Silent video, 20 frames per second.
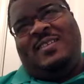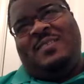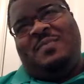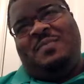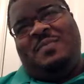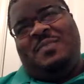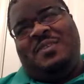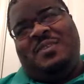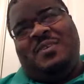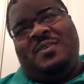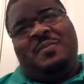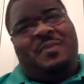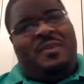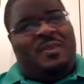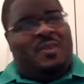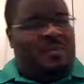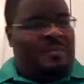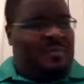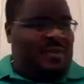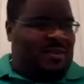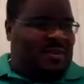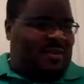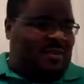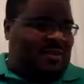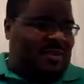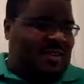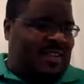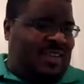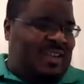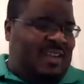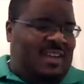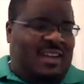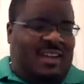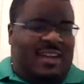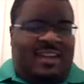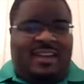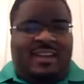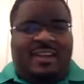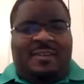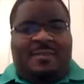Bill.
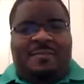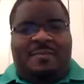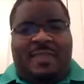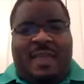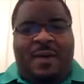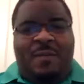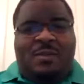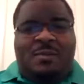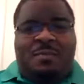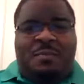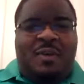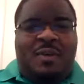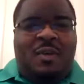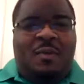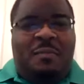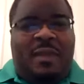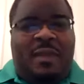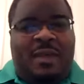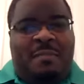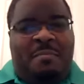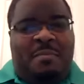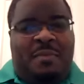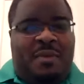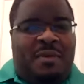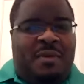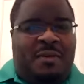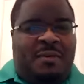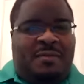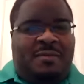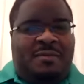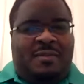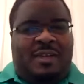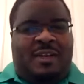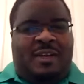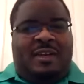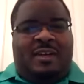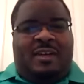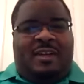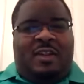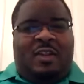That was Bill being Bill,
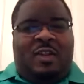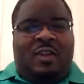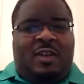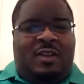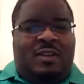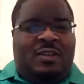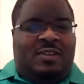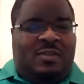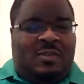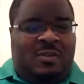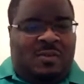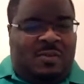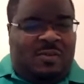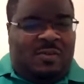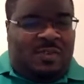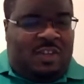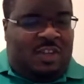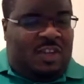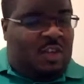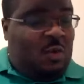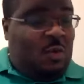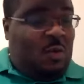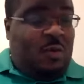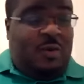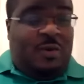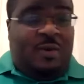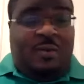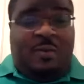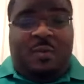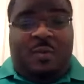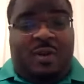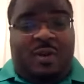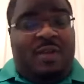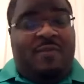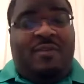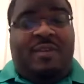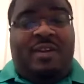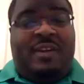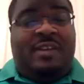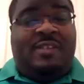looking to secure
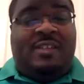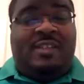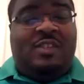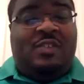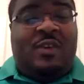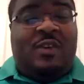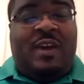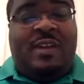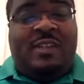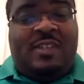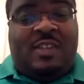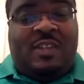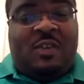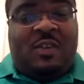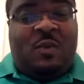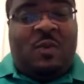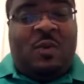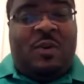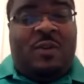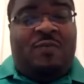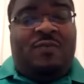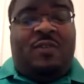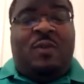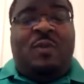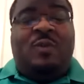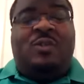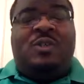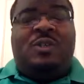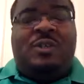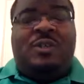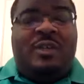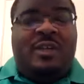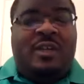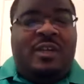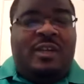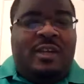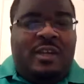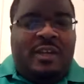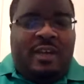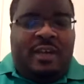whatever it is he's trying to secure in the future.
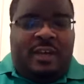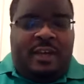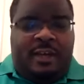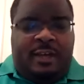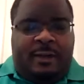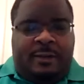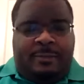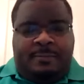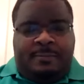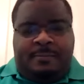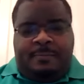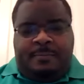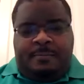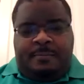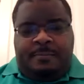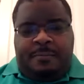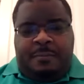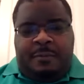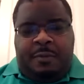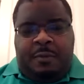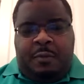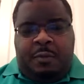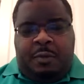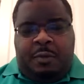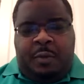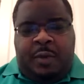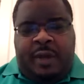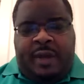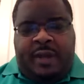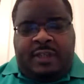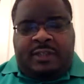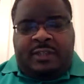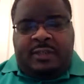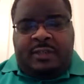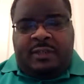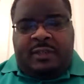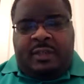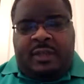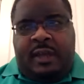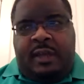The way I
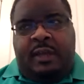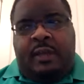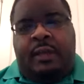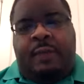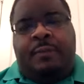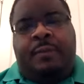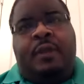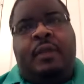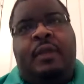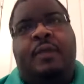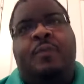took that, I mean,